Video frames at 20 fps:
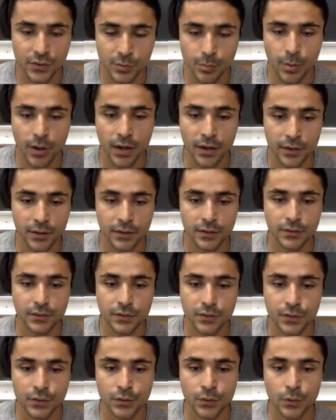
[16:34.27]
bonded
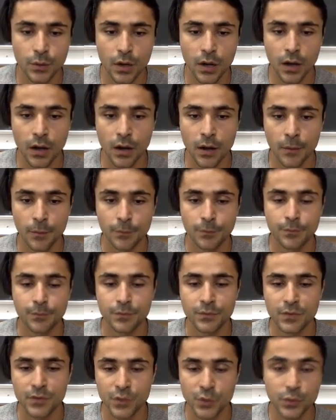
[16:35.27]
to
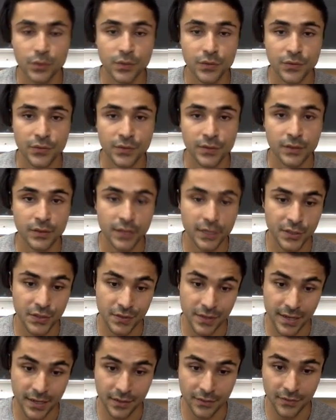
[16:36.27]
2 different
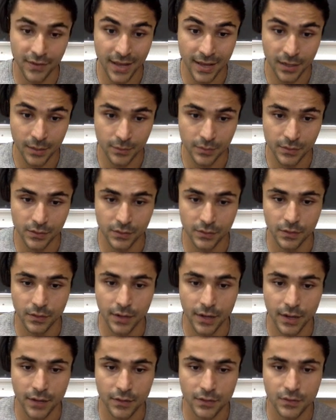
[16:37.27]
electronegative atoms.
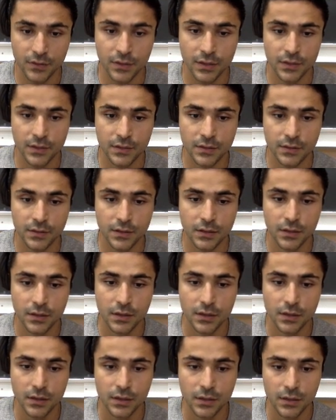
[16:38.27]
Okay, so that's
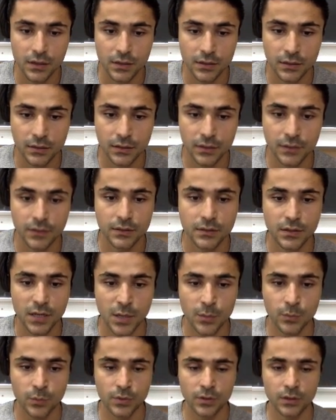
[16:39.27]
going to leave this
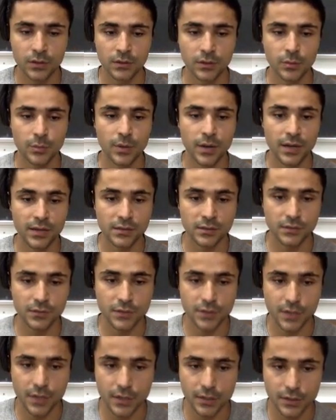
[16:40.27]
carbon with a little positive
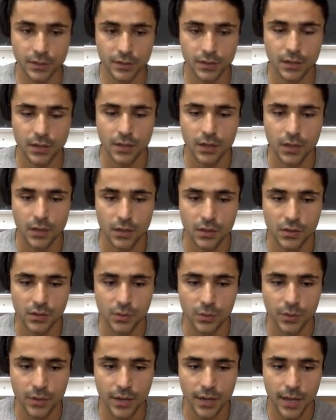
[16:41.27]
charge.
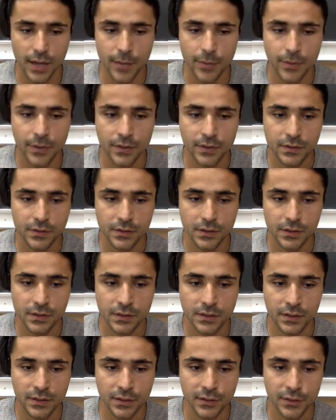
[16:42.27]
So what happens
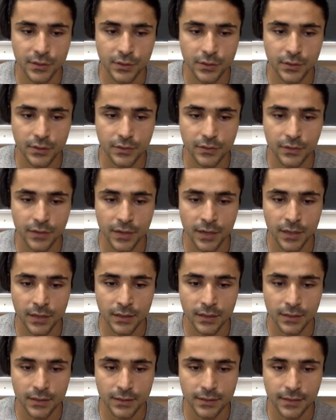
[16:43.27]
is that the
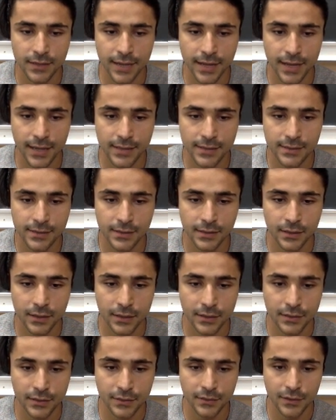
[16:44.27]
nucleophile attacks the
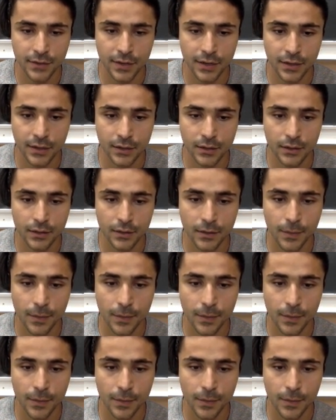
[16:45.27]
electrophile,